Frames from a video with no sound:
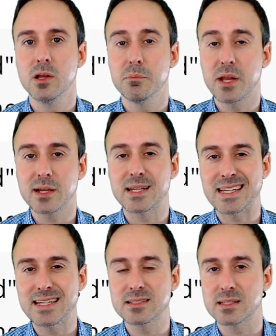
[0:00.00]
But I can
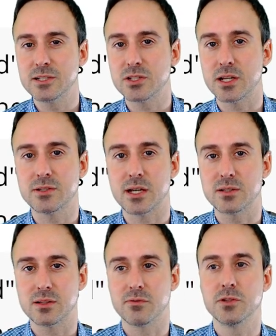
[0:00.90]
easily change that
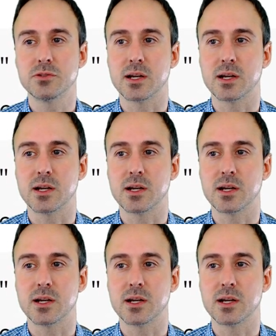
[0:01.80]
to the future.